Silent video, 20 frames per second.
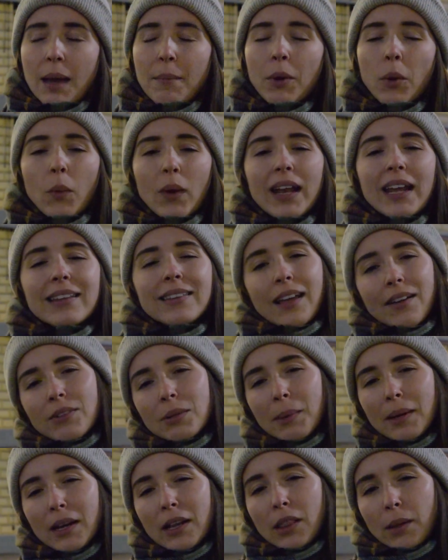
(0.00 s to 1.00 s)
But what I loved
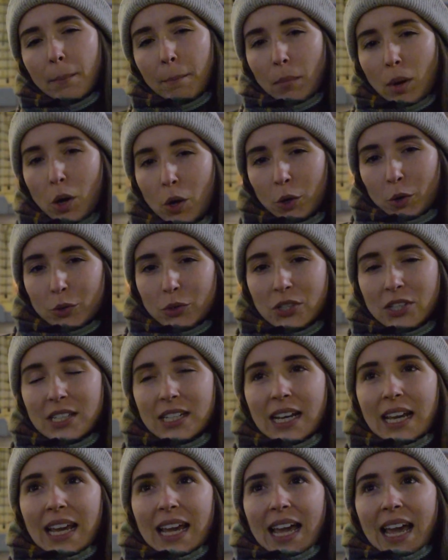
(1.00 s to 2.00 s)
about it the most
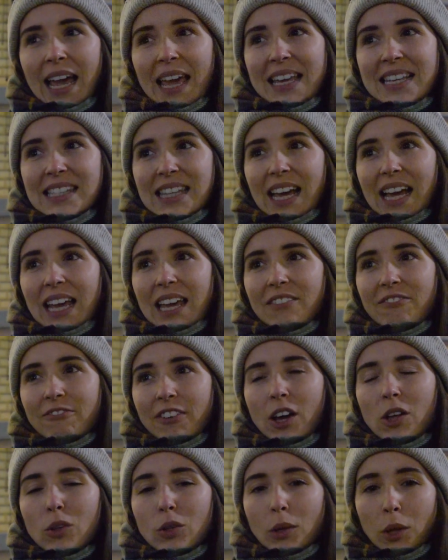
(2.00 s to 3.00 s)
is that it
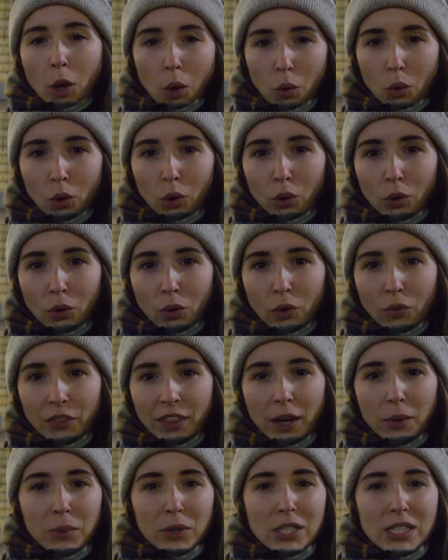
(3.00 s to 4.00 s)
felt local.
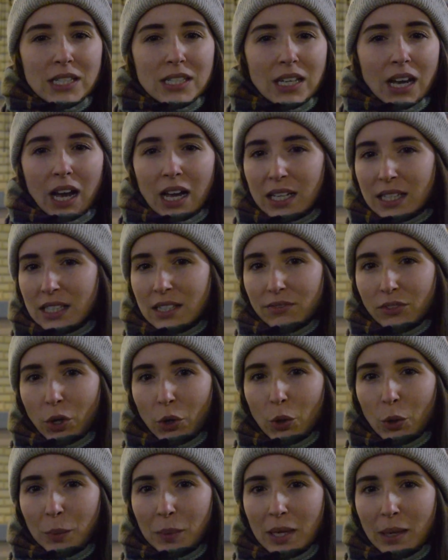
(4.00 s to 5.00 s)
There were tons of
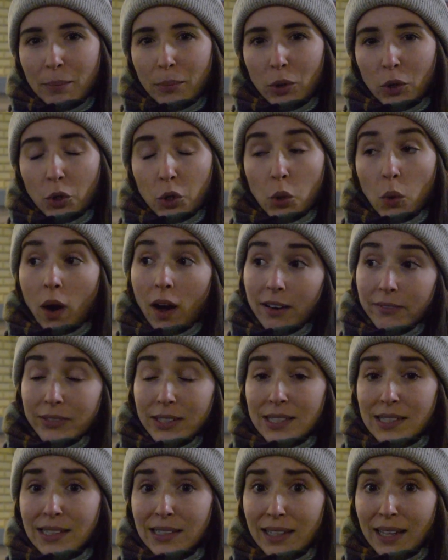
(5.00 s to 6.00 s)
local people who
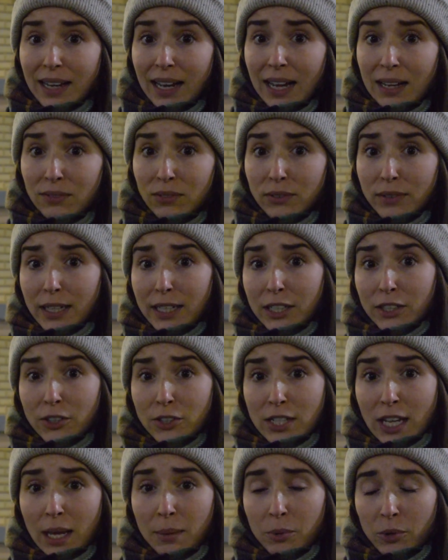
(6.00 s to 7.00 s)
obviously have a regular
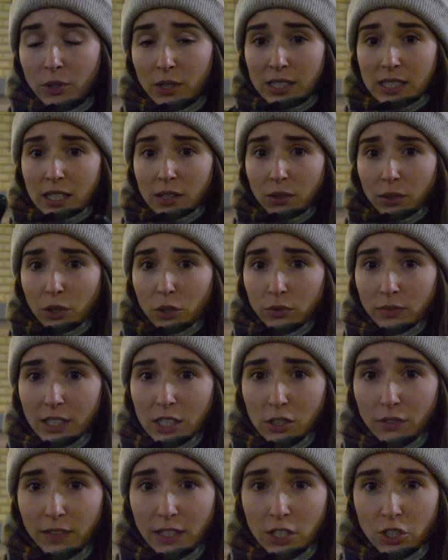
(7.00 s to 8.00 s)
table because there were little
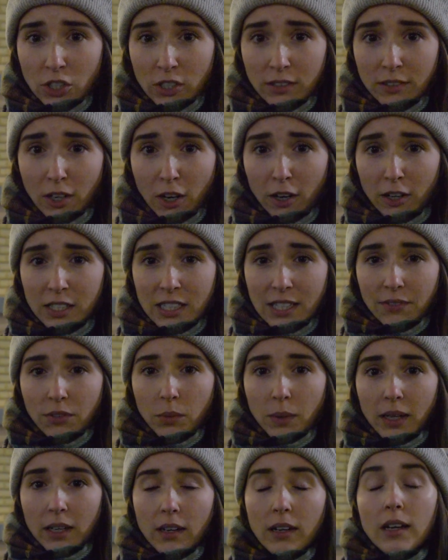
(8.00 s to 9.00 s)
reservation cards
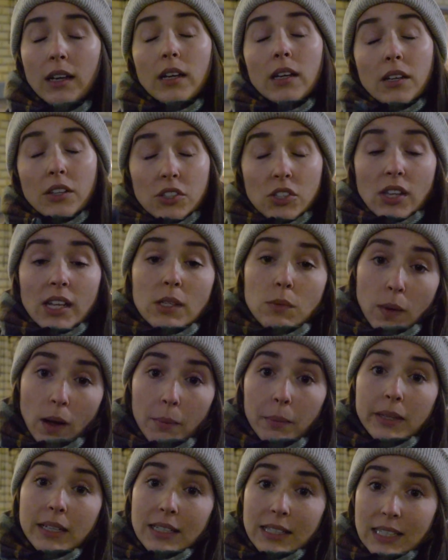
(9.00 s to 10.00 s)
everywhere. So that's
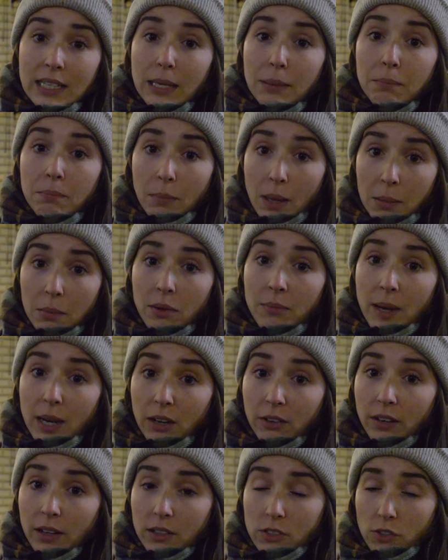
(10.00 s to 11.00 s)
probably a tip. Maybe make
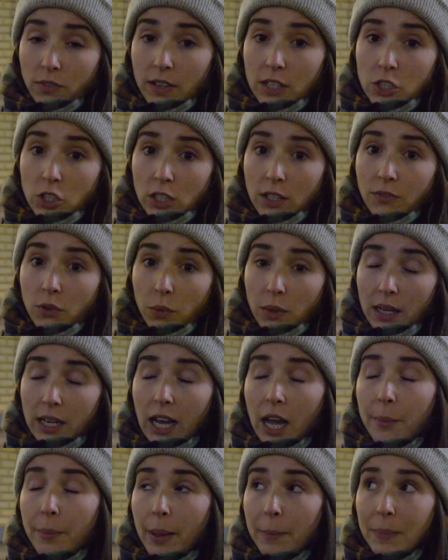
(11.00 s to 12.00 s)
a reservation if you want to
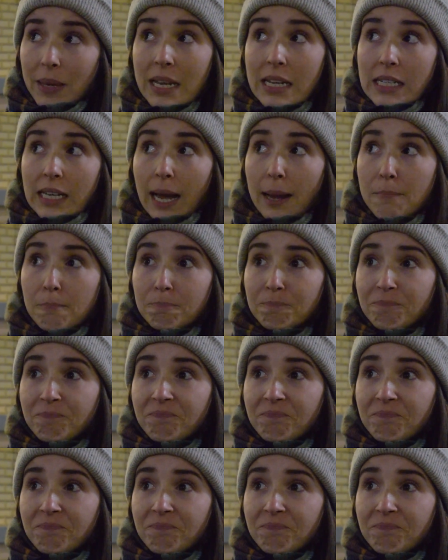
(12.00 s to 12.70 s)
come at peak time.